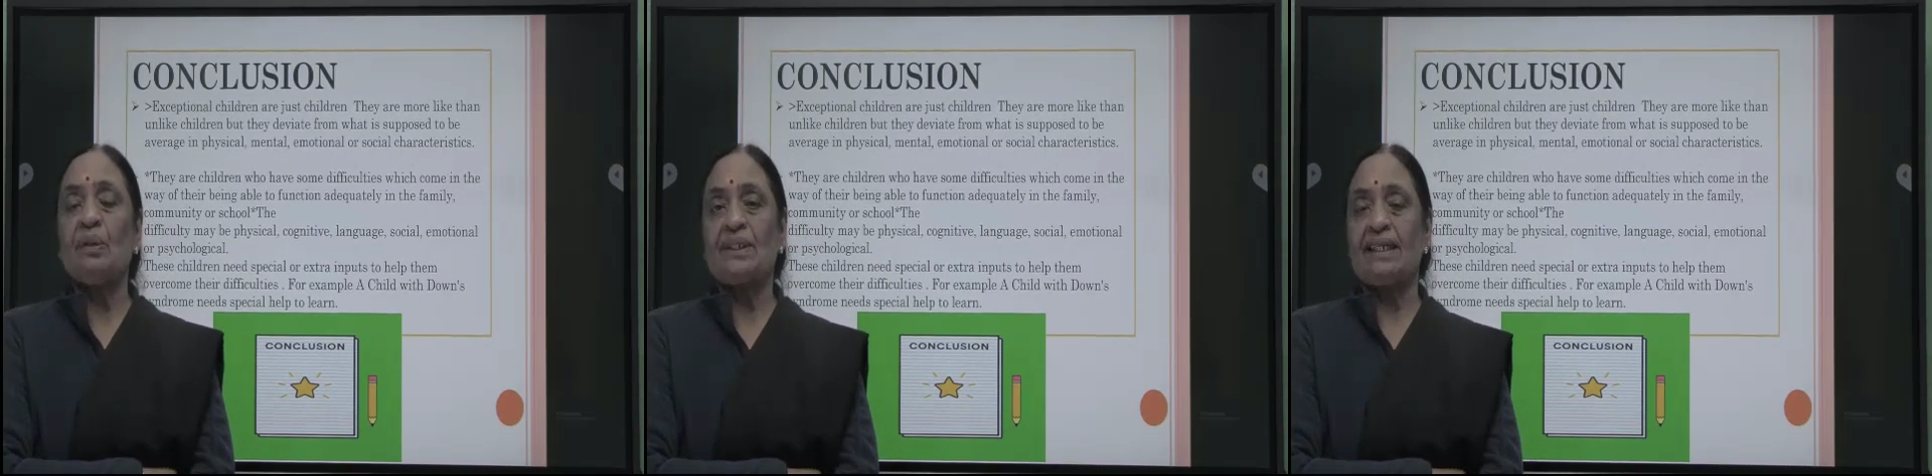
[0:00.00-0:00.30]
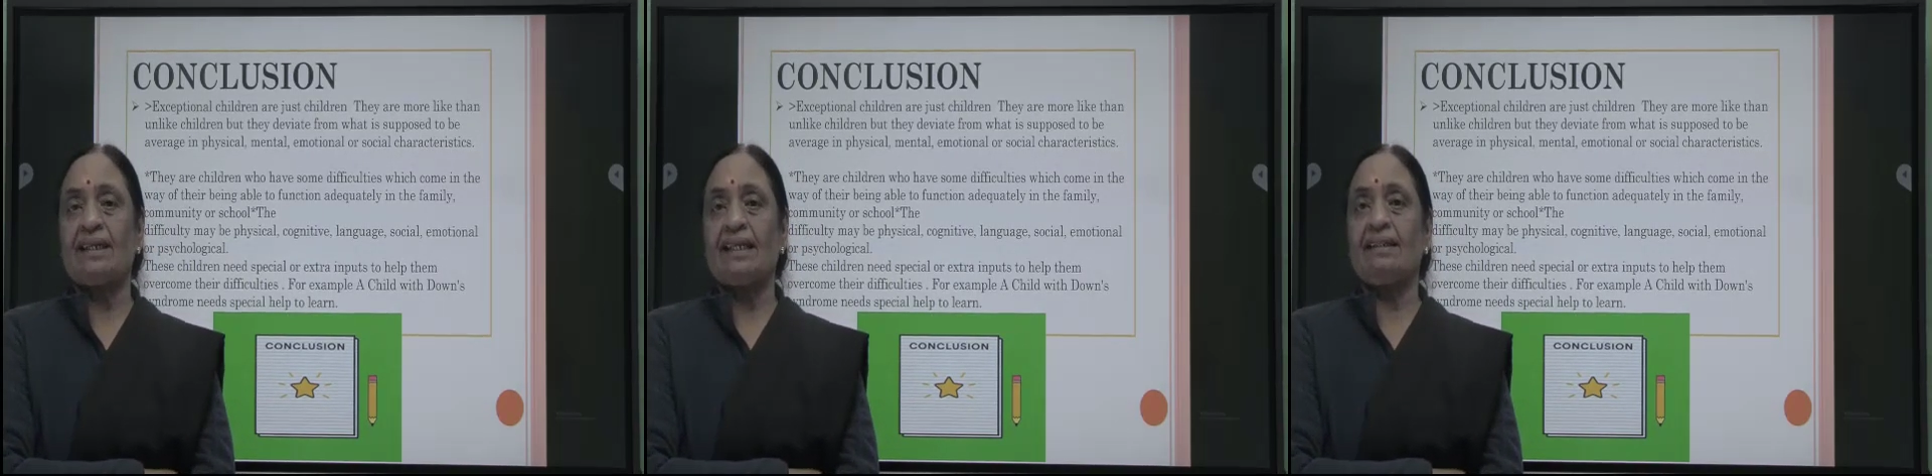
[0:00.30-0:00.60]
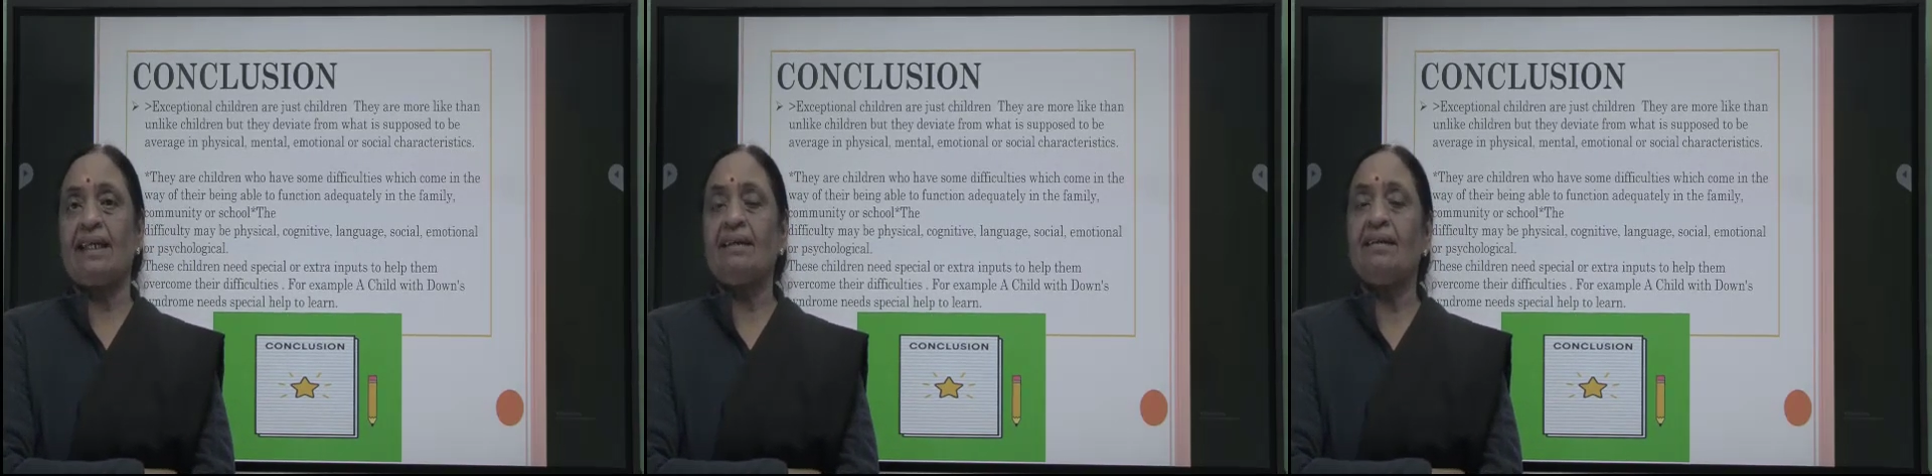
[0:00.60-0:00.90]
music
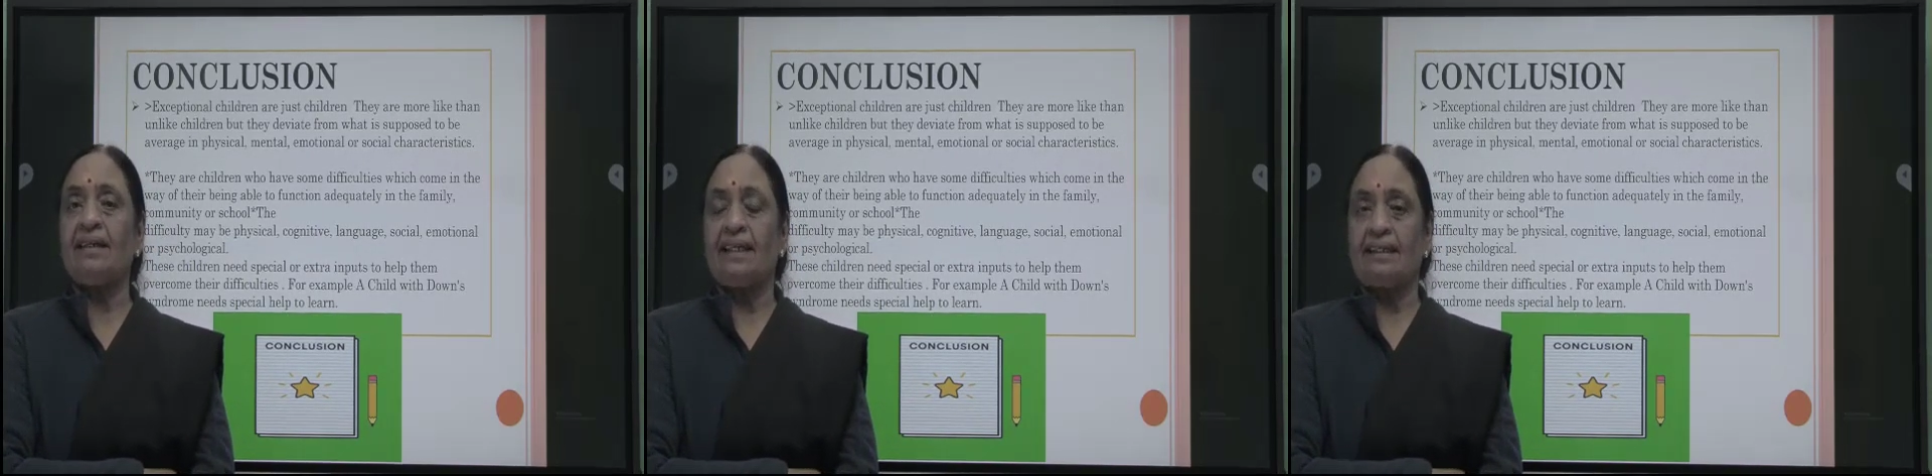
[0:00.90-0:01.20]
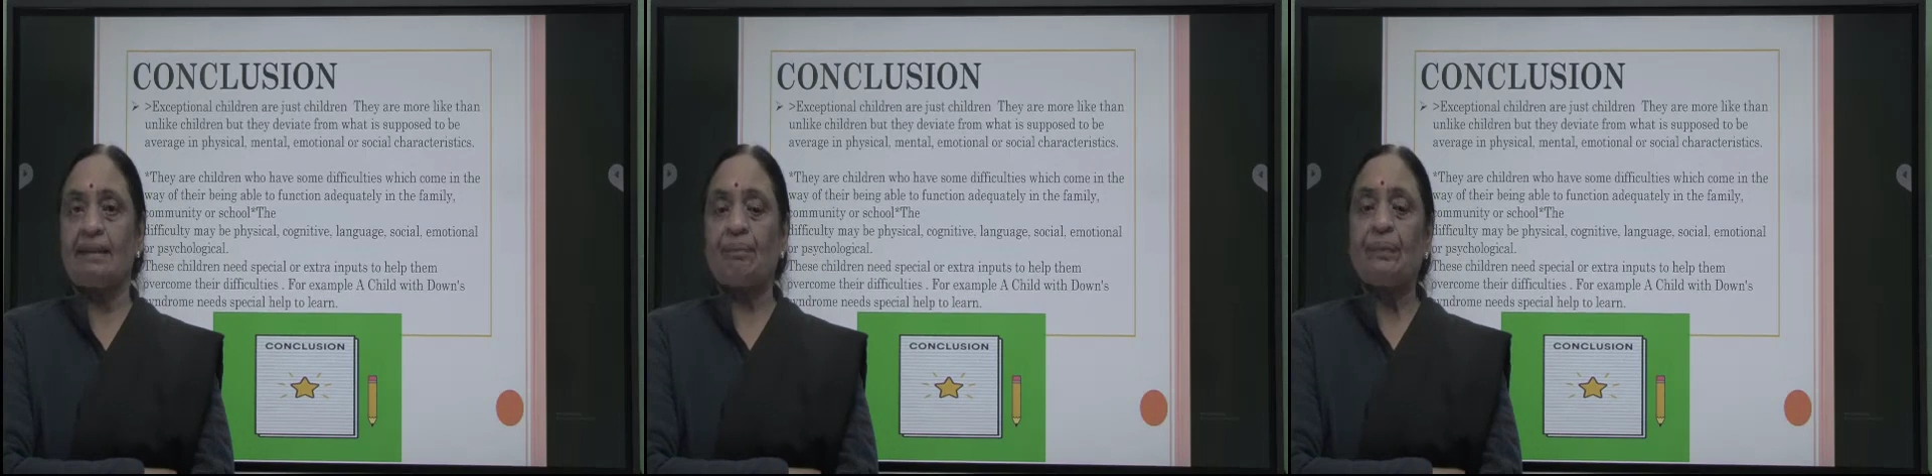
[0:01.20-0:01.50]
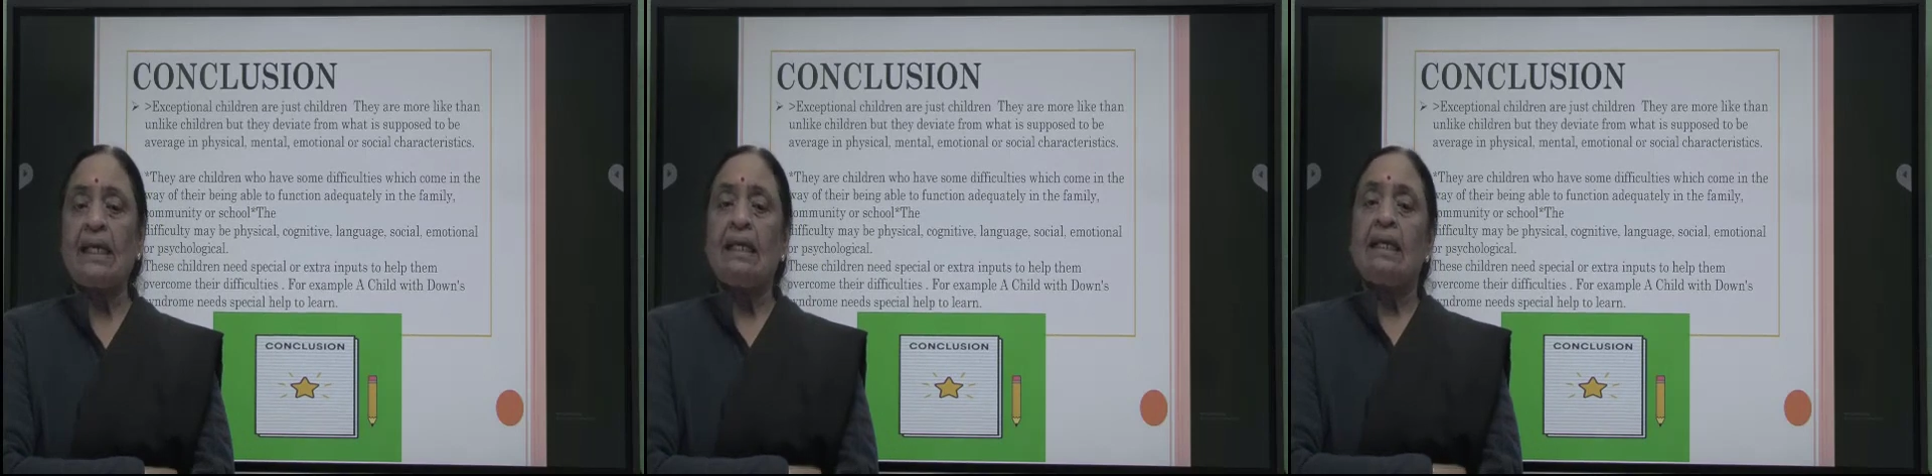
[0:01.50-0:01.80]
in their curriculum.